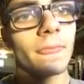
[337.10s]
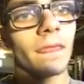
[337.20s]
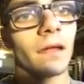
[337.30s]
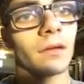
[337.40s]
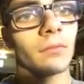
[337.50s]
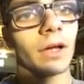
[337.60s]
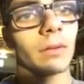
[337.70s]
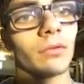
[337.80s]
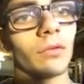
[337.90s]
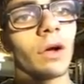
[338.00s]
Then I'm like,
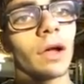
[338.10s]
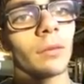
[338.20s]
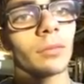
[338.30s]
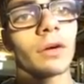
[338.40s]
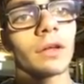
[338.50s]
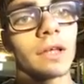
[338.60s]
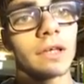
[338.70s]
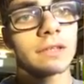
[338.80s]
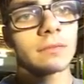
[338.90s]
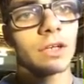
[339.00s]
before I upgrade
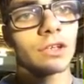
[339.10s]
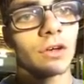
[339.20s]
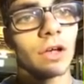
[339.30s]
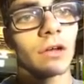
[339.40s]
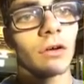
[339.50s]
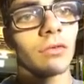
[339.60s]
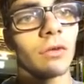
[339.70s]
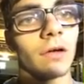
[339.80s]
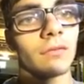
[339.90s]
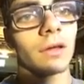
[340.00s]
this, make sure I get all
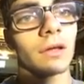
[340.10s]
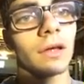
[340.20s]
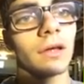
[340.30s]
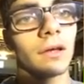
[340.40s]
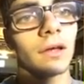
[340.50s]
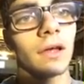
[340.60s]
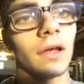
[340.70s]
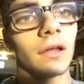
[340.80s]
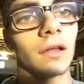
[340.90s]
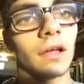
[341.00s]
5 in.
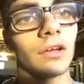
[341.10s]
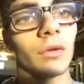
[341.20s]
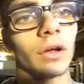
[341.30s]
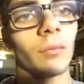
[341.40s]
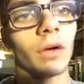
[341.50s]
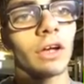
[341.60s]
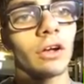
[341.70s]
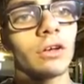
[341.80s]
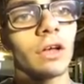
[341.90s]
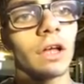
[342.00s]
And I do it. I'm like, are
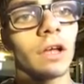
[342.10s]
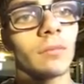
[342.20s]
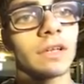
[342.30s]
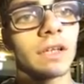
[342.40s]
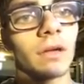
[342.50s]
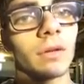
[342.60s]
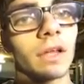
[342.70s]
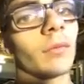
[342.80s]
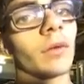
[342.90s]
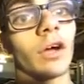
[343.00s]
you kidding? I messed up. And
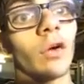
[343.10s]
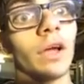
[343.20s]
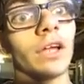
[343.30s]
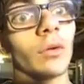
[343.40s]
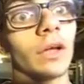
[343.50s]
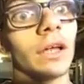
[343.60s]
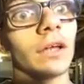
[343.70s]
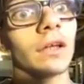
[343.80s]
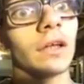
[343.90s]
then I'm like, oh, wait, no, I didn't.